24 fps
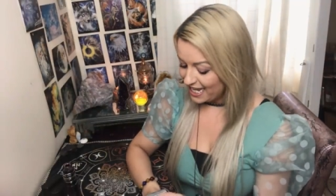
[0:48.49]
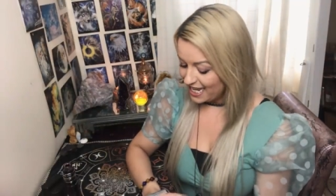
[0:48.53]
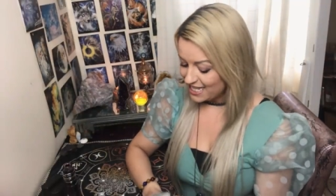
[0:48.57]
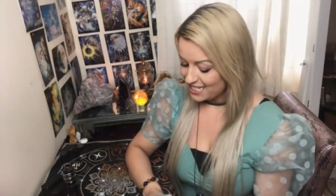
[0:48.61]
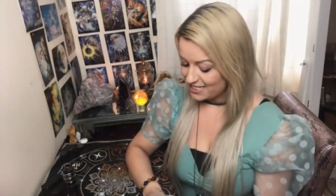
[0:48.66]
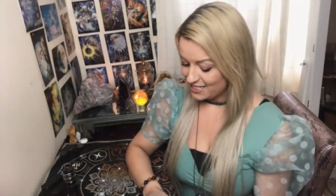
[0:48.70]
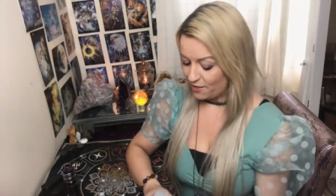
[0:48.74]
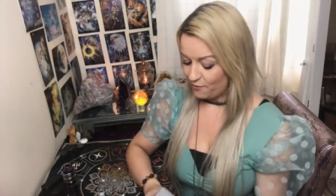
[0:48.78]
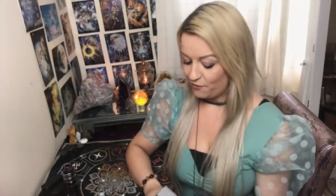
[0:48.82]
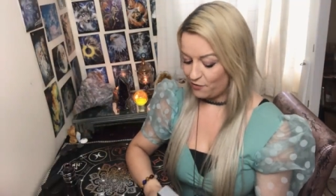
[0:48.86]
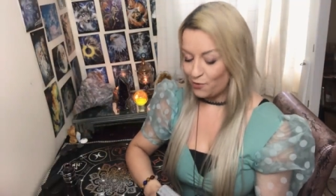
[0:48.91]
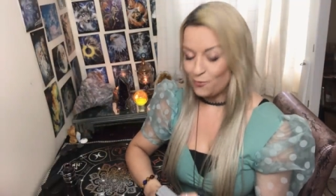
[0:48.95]

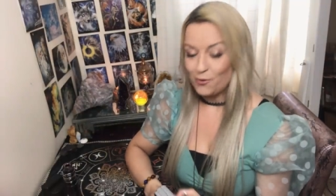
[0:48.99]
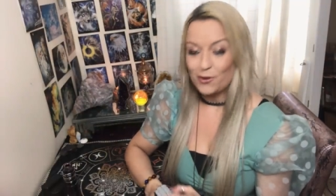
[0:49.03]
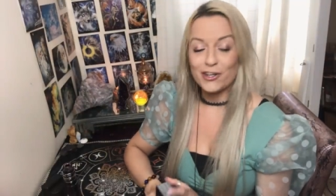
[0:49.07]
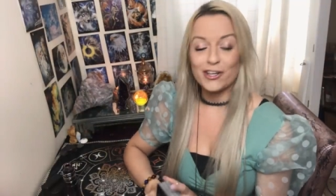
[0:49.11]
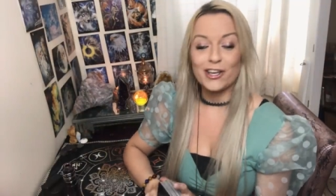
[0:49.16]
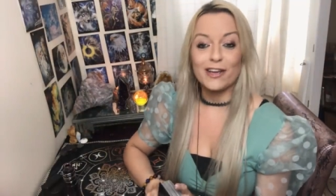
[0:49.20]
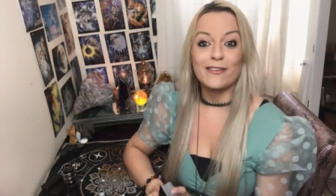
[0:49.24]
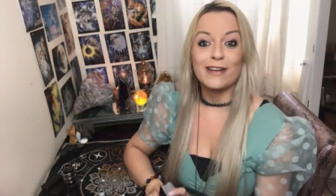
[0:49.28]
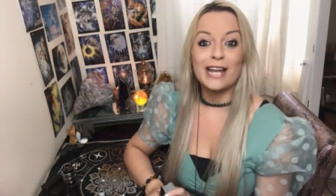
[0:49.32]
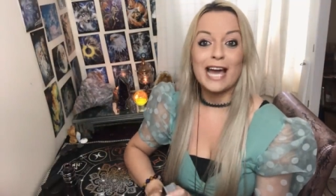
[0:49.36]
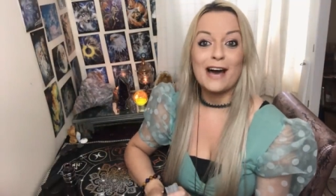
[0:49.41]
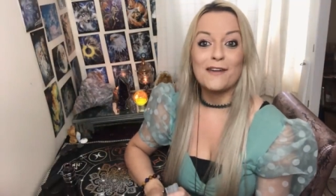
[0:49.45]
So if you want to go
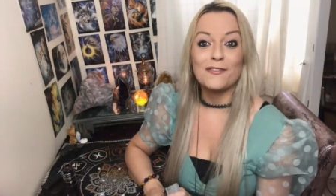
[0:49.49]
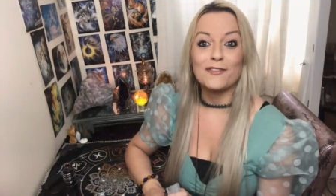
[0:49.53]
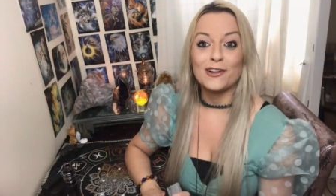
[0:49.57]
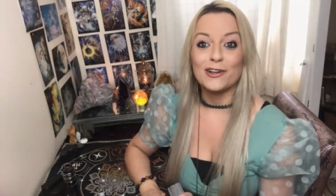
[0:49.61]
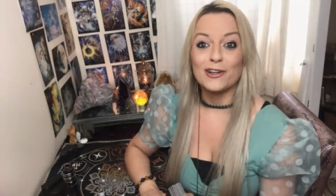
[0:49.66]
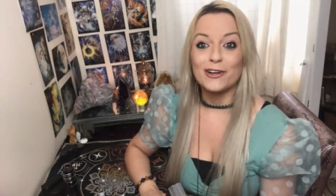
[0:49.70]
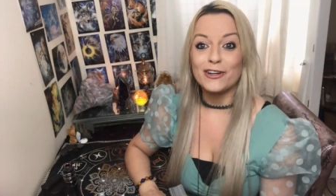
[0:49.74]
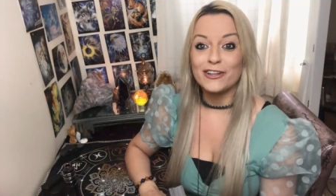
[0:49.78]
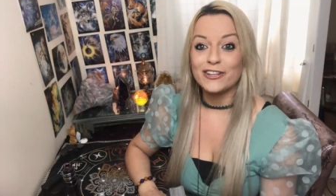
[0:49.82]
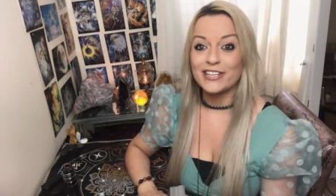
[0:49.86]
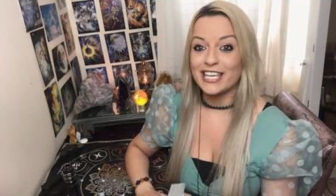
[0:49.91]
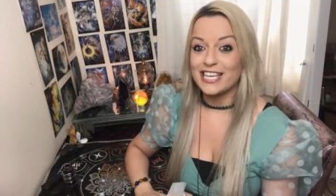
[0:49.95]
and have a
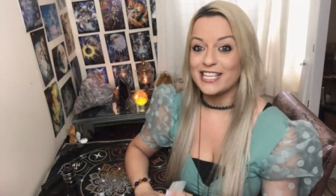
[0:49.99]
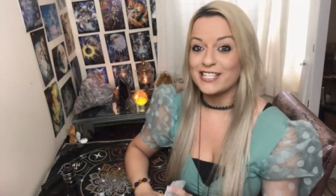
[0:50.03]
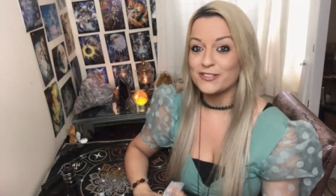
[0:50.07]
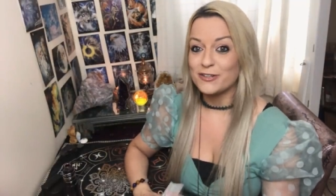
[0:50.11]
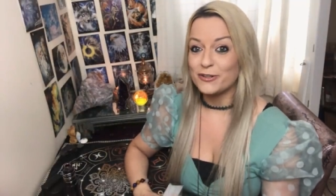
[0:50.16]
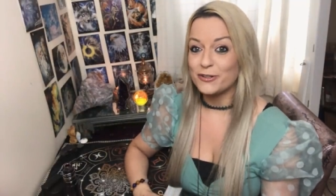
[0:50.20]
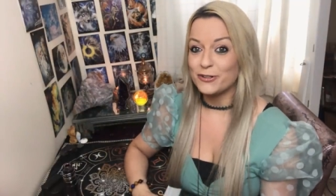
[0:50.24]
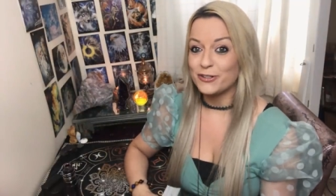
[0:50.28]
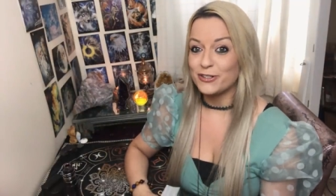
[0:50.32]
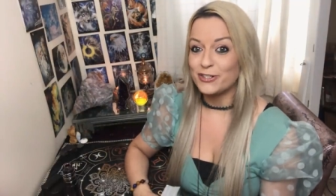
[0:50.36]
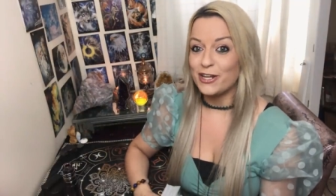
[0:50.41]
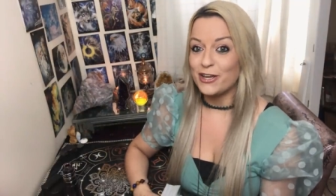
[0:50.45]
look, it's
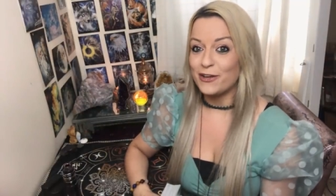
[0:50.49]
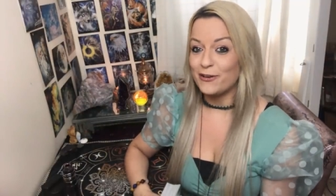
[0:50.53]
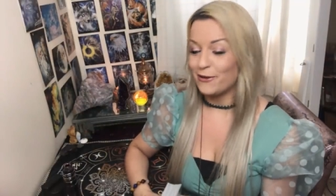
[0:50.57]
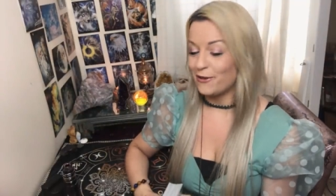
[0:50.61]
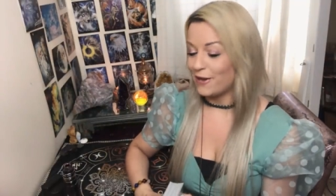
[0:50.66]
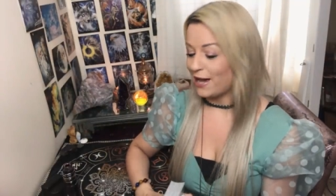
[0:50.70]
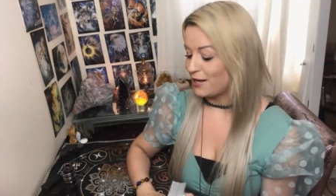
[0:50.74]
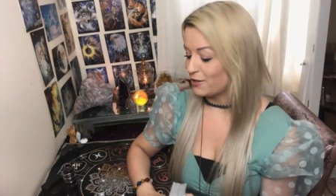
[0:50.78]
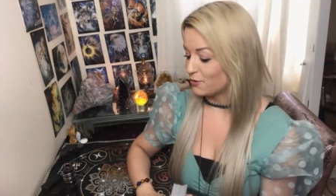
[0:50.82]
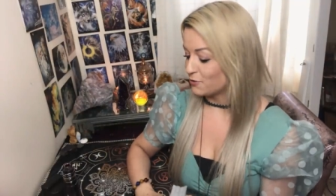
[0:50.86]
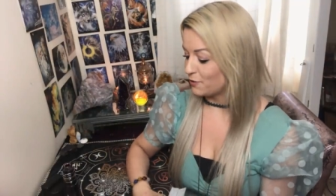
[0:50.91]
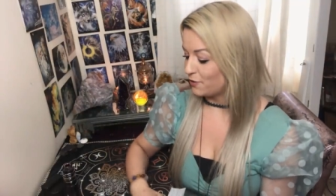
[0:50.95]
all new
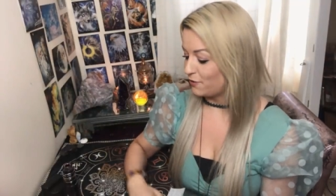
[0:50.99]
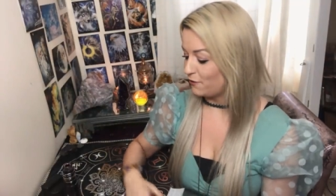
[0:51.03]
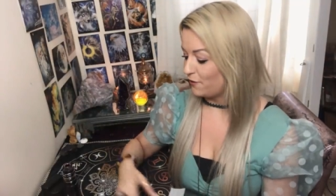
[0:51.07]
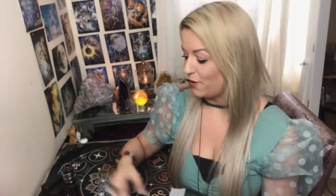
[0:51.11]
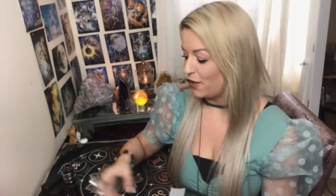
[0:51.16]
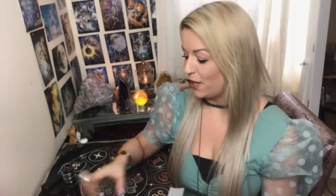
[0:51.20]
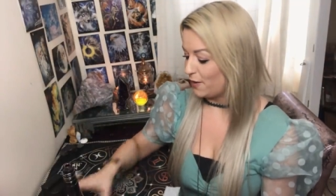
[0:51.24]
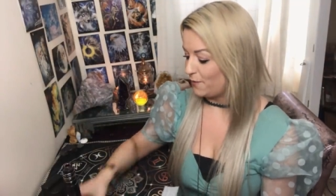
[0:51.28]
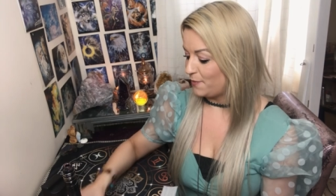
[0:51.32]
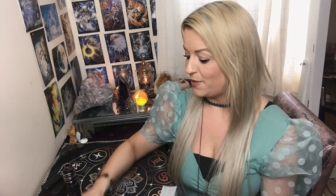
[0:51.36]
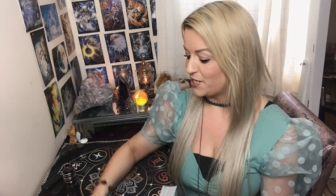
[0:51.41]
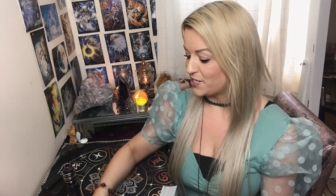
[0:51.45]
and
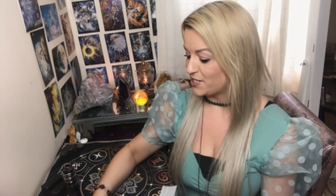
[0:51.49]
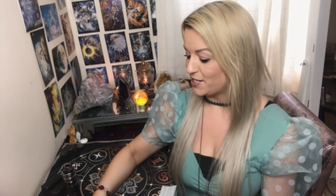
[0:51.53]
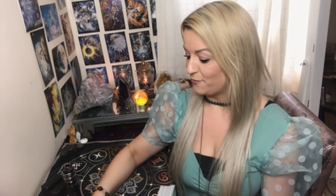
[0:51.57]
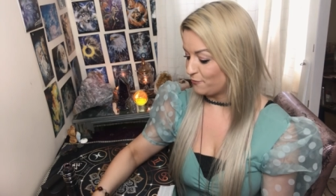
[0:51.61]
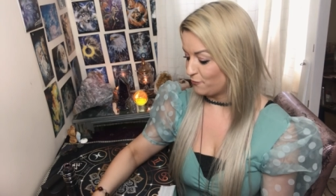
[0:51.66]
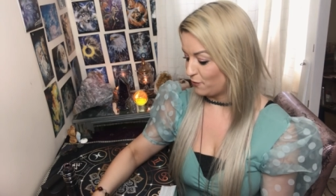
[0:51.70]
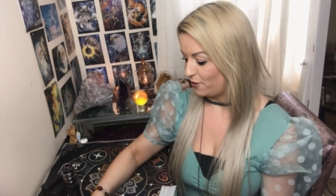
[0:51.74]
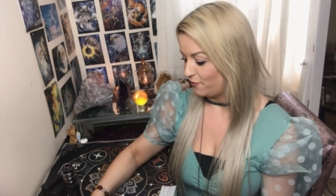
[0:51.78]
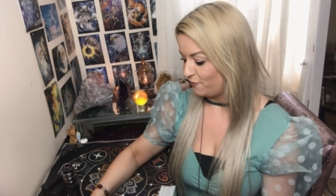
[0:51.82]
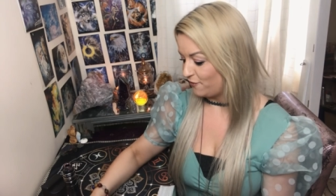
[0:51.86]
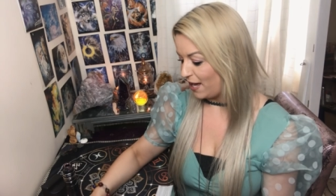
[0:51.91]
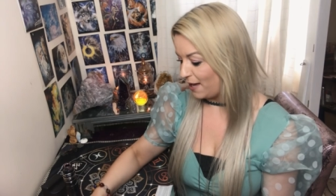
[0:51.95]
refurbished and
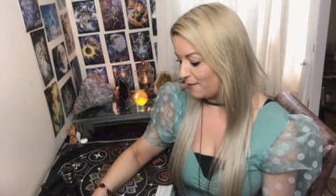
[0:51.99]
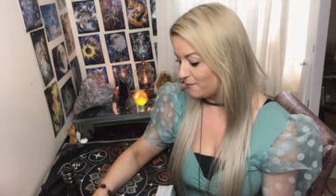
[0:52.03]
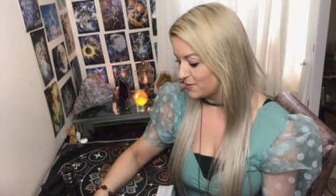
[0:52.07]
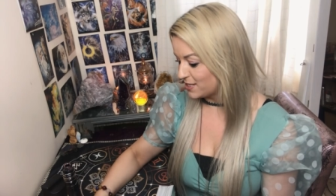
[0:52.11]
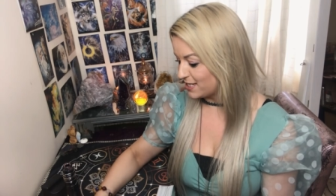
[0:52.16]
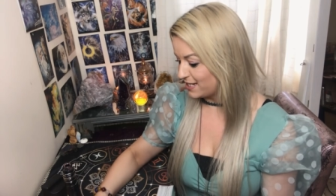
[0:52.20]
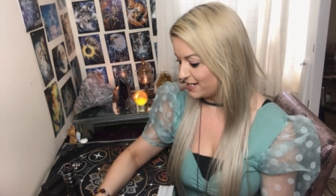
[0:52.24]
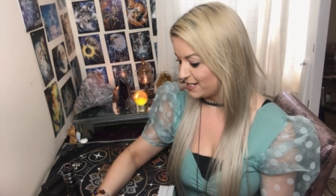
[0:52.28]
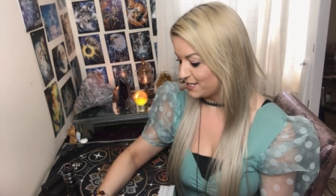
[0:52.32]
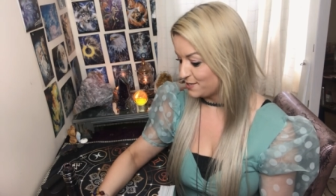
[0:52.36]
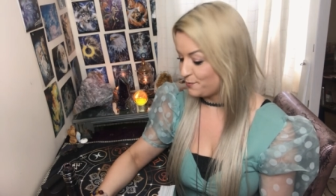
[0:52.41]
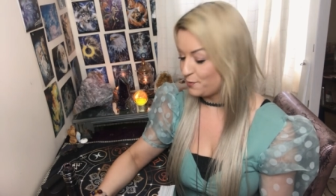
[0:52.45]
revamped
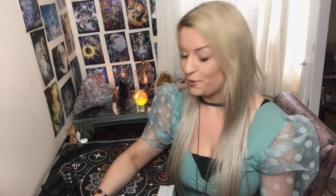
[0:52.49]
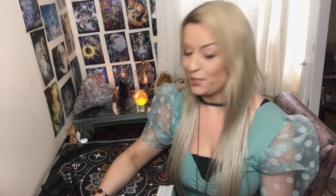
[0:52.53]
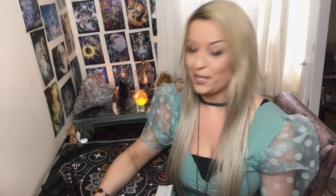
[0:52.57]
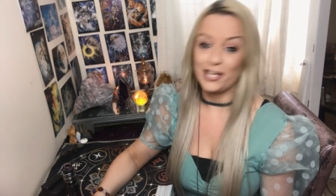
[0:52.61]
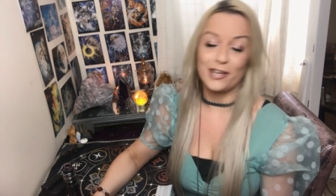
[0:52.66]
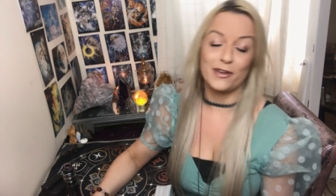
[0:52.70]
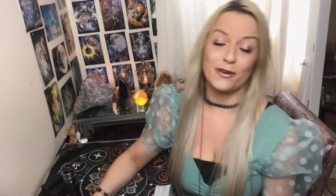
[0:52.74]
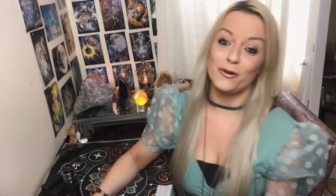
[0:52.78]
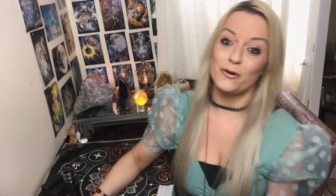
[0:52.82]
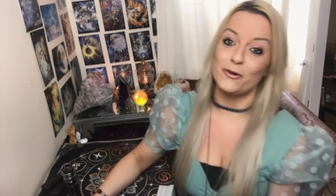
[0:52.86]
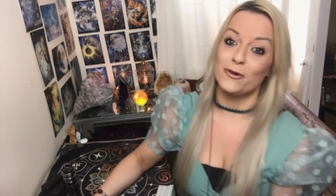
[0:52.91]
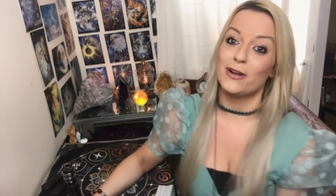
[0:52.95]
and it's pretty
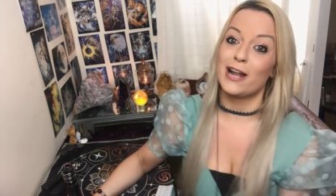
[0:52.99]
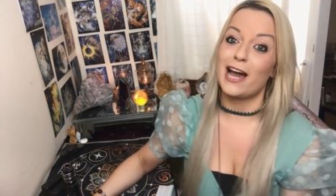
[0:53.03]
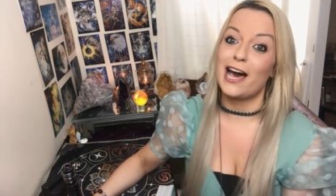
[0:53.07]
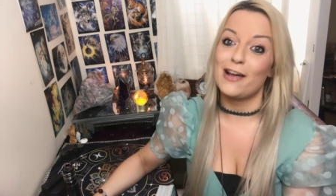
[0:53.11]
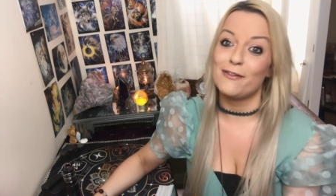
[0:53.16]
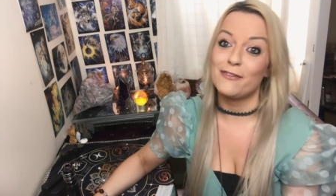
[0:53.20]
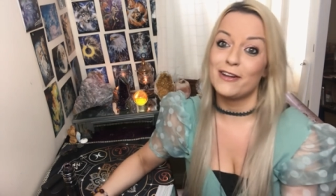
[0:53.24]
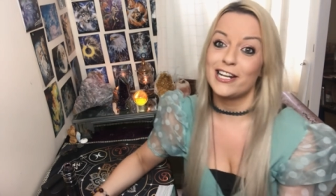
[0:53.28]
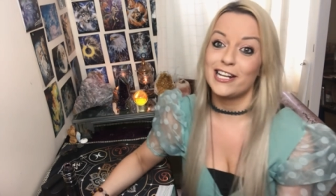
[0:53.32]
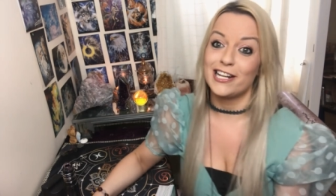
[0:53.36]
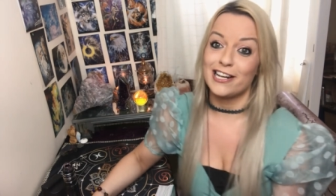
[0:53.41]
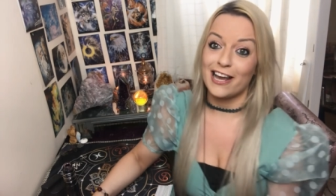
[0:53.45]
cool. I
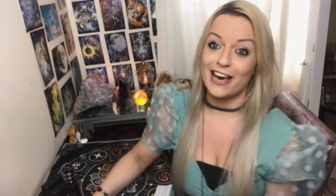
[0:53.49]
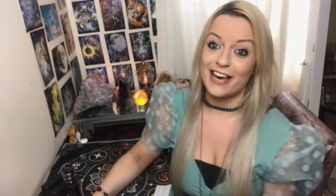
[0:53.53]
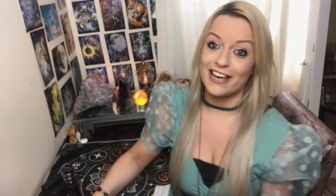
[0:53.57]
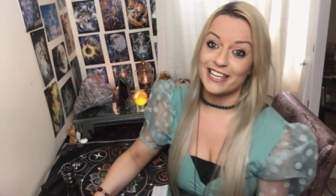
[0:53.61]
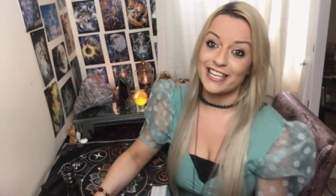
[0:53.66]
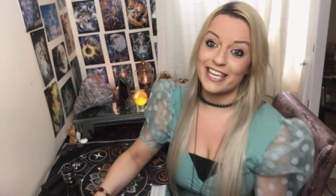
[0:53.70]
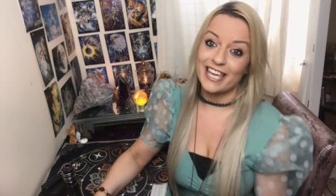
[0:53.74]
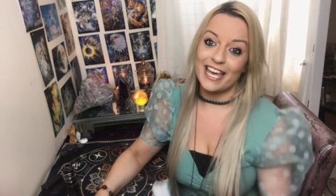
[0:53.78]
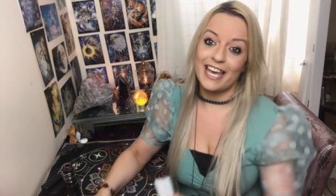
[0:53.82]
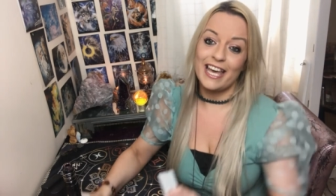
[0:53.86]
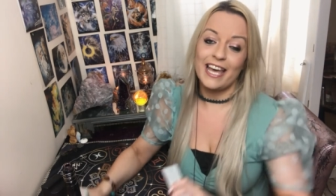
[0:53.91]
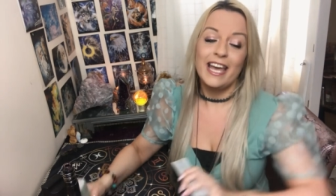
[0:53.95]
really
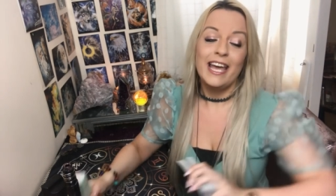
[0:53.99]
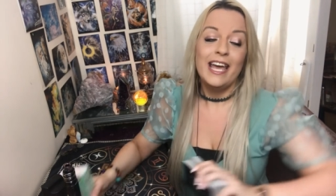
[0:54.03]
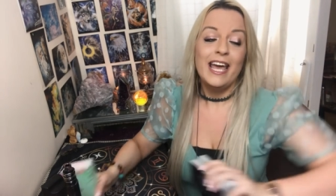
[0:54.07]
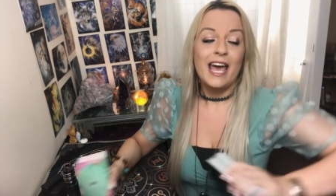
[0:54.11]
like it.